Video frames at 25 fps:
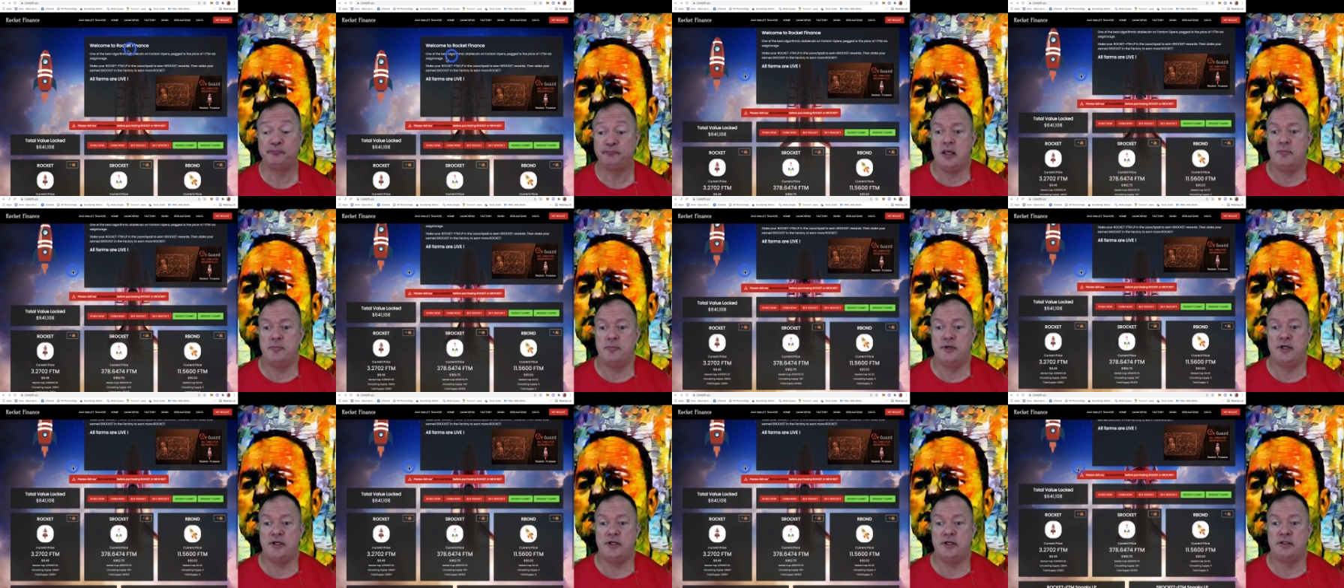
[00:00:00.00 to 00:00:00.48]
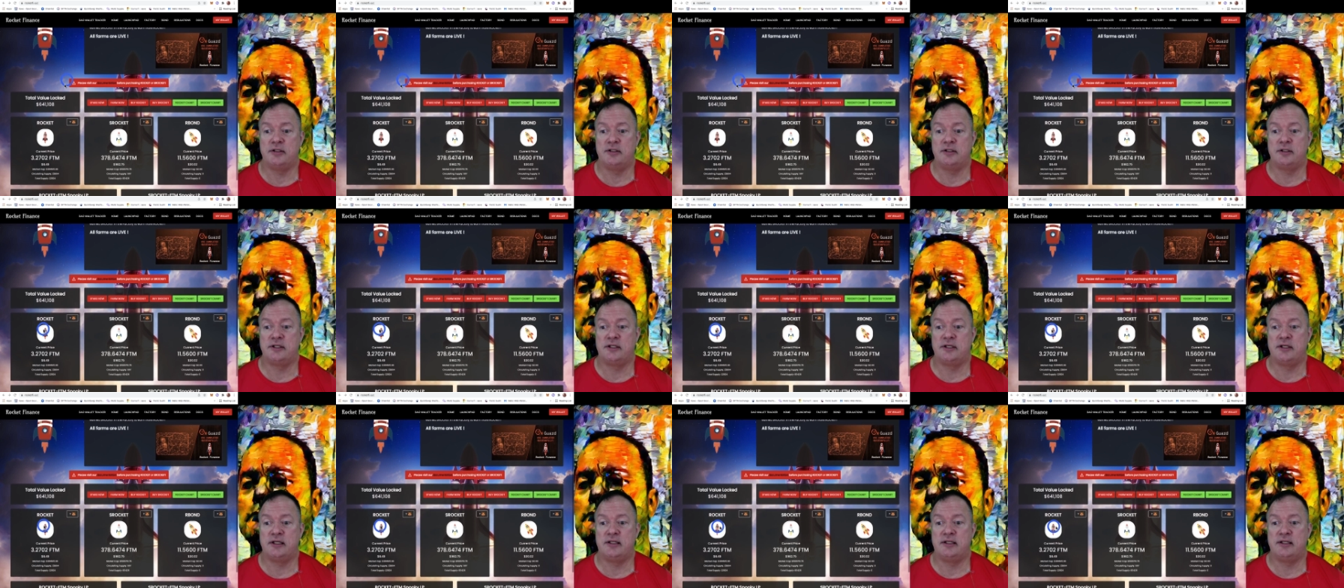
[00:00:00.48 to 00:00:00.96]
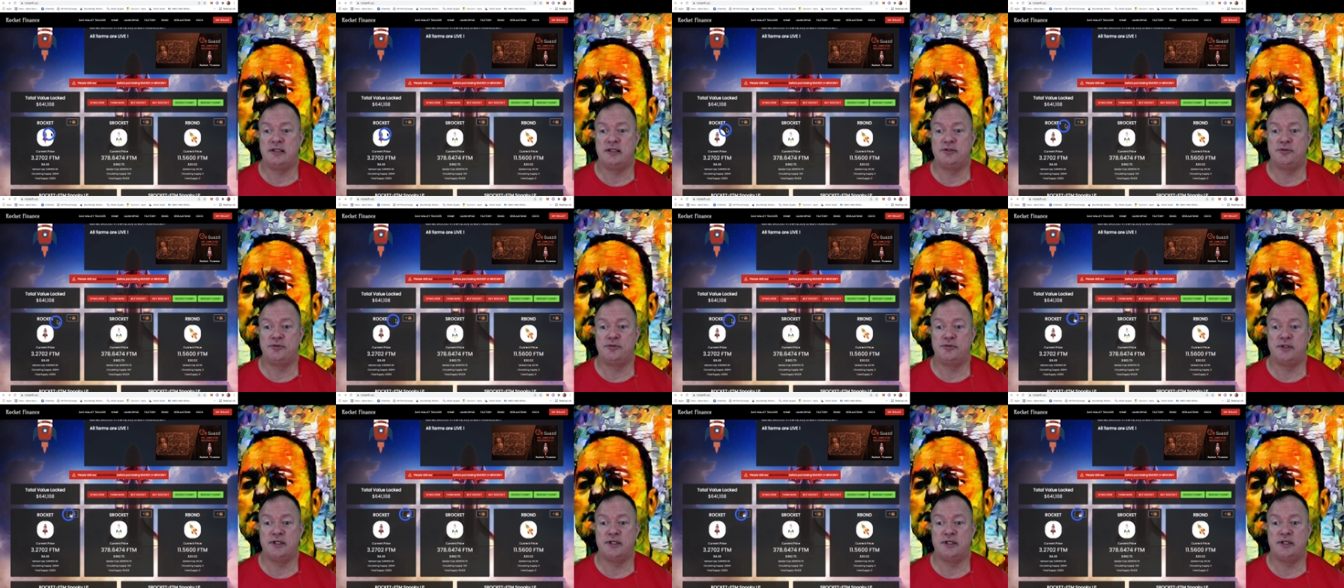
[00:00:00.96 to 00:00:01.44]
but I'd like
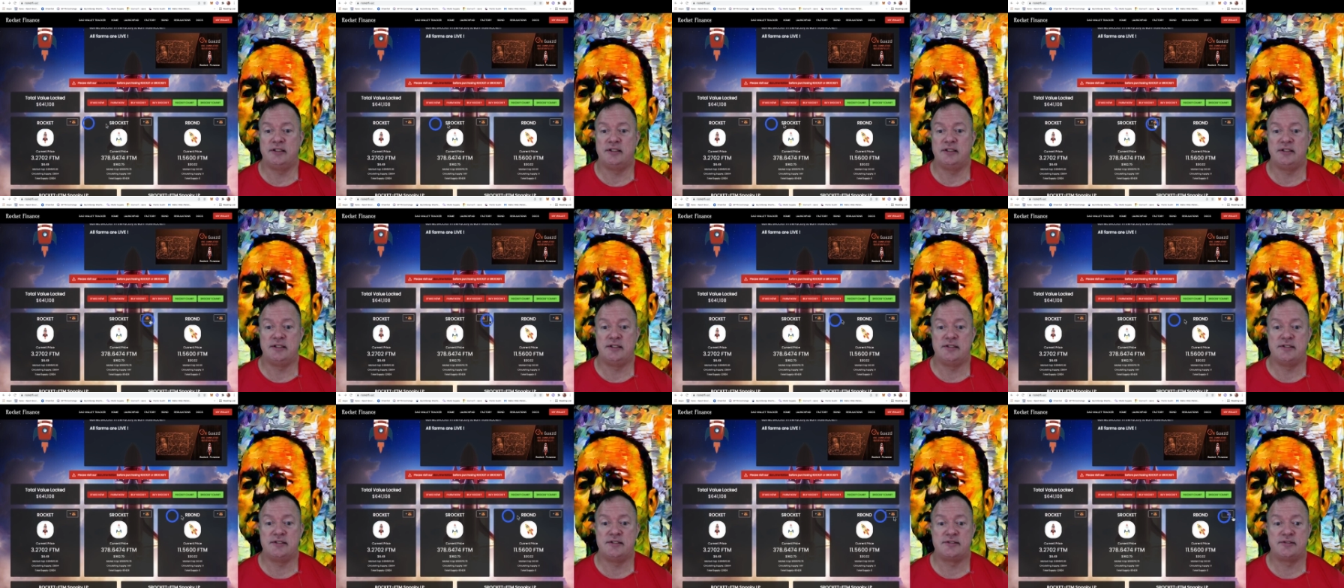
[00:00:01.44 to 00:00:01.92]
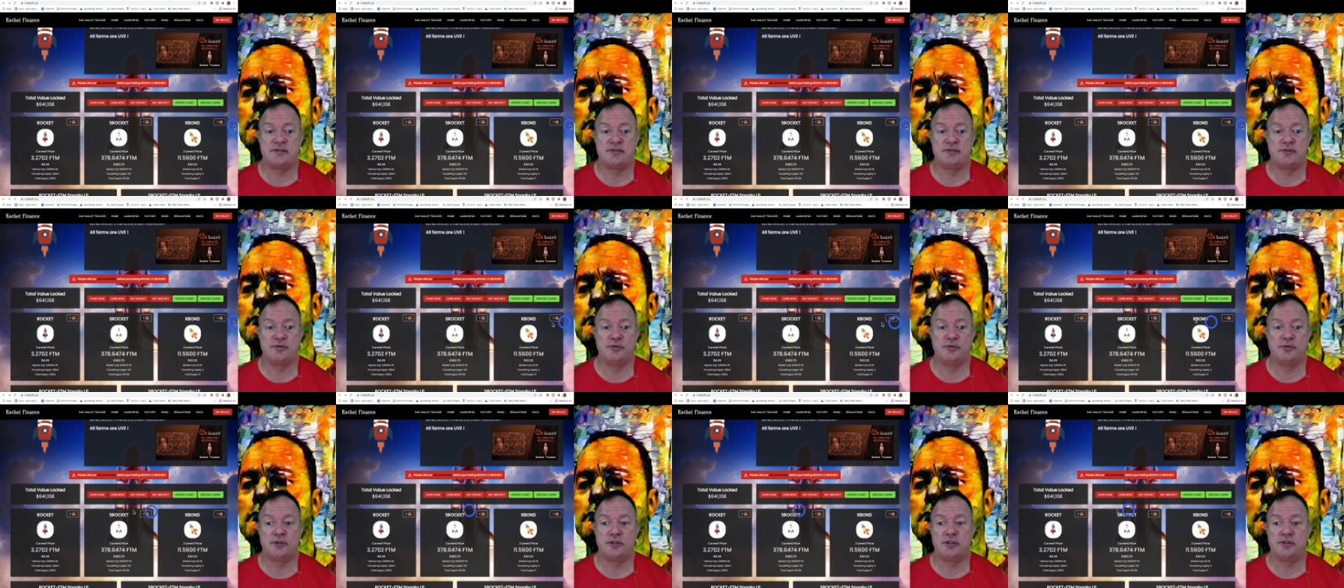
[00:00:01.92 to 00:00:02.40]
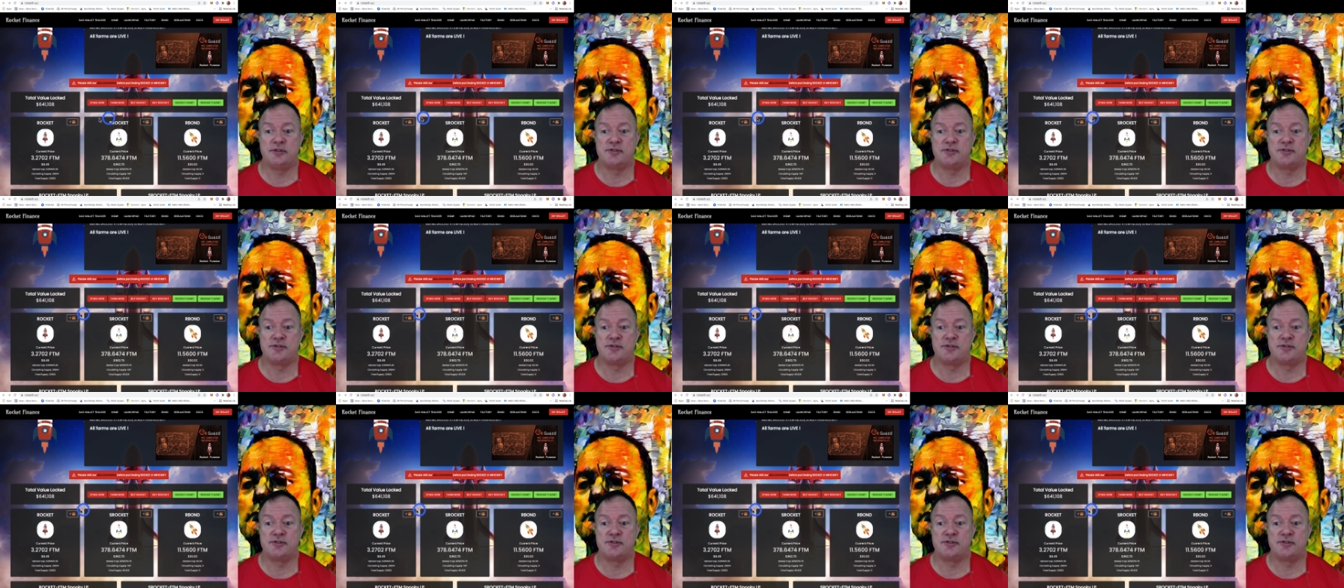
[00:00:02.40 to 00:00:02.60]
to add these tokens.